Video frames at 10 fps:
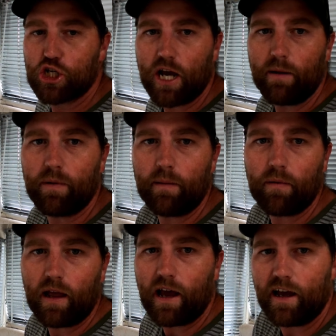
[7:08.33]
shut
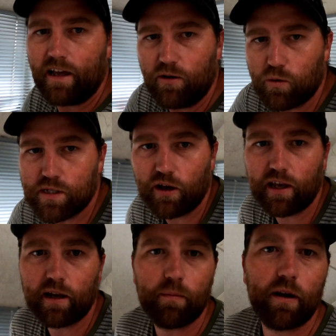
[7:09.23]
people out and
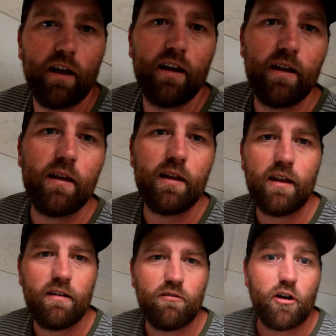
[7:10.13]
also get a bit
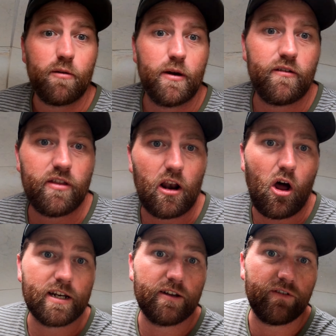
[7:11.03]
of the
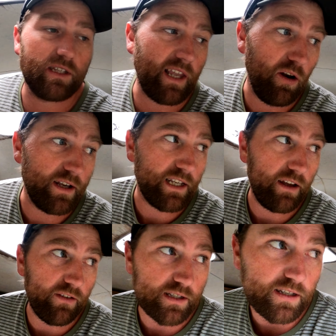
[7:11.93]
light if it's daylight
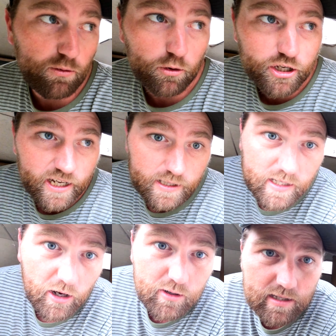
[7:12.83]
savings and you want your
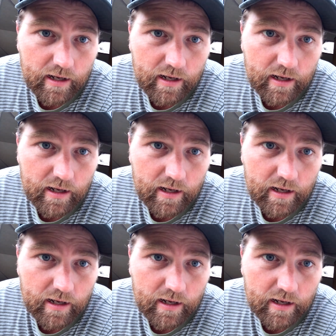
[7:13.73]
kids to go to